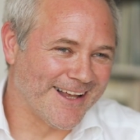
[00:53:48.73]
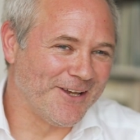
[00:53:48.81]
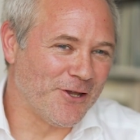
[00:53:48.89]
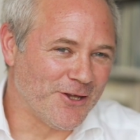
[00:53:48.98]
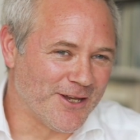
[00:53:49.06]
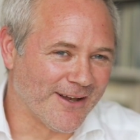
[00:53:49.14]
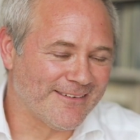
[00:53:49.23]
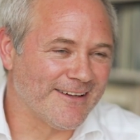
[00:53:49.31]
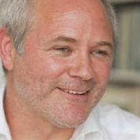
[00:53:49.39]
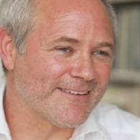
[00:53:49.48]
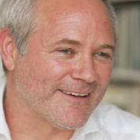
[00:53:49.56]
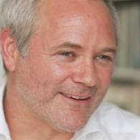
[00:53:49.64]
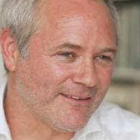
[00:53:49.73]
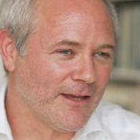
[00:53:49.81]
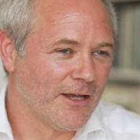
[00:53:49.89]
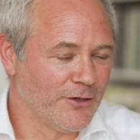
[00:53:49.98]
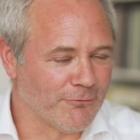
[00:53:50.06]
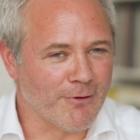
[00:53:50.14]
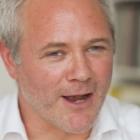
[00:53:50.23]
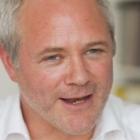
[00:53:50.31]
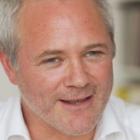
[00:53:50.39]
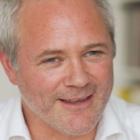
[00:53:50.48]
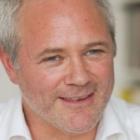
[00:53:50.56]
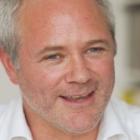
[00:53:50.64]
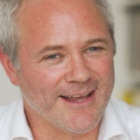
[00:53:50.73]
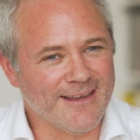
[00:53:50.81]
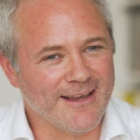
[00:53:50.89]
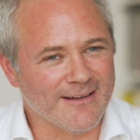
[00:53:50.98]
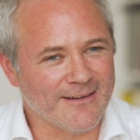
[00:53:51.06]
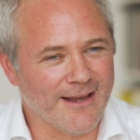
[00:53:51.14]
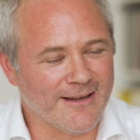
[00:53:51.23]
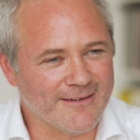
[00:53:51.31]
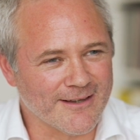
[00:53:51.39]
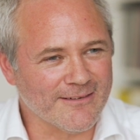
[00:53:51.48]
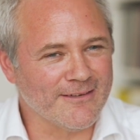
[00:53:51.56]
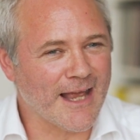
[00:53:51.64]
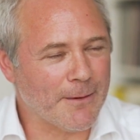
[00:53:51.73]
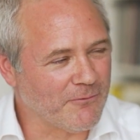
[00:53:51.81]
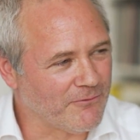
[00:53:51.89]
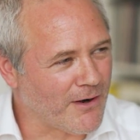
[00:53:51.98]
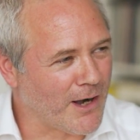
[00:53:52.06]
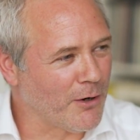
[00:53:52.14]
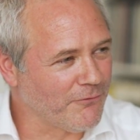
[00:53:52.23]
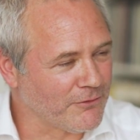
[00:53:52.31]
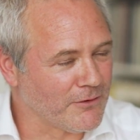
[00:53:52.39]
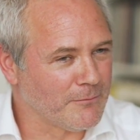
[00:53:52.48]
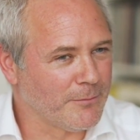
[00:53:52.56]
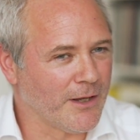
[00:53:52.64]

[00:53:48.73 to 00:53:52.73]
it's interesting because you're right that it doesn't happen very often.